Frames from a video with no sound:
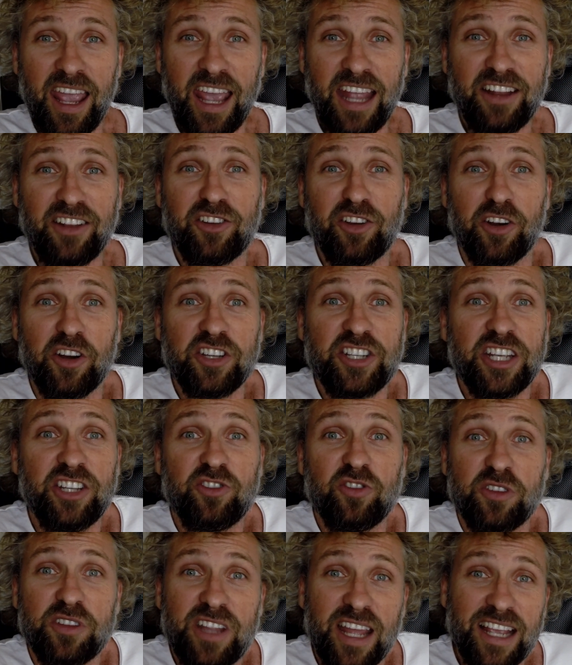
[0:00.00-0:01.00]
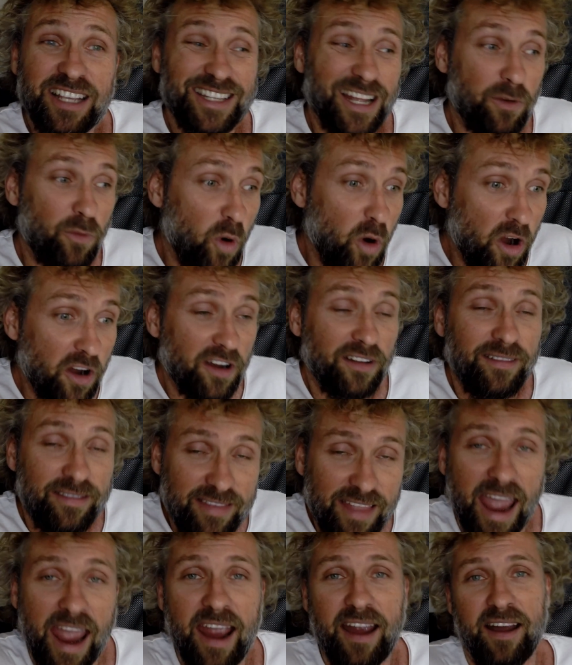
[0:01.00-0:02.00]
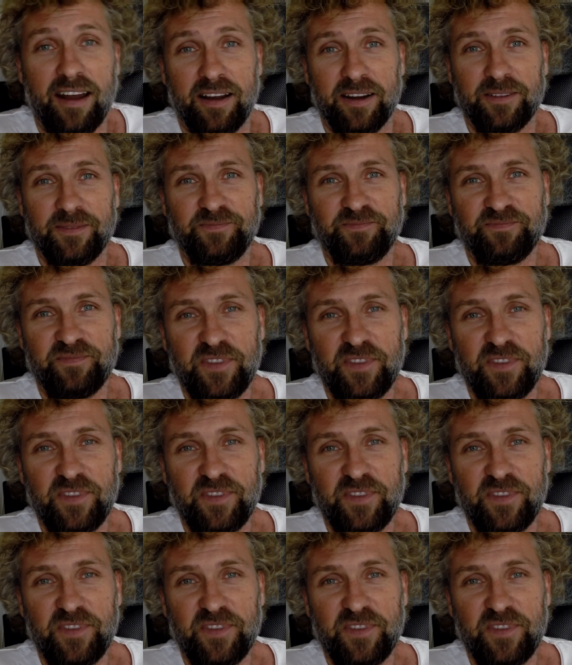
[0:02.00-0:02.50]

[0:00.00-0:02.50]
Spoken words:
it turns into things that weren't there.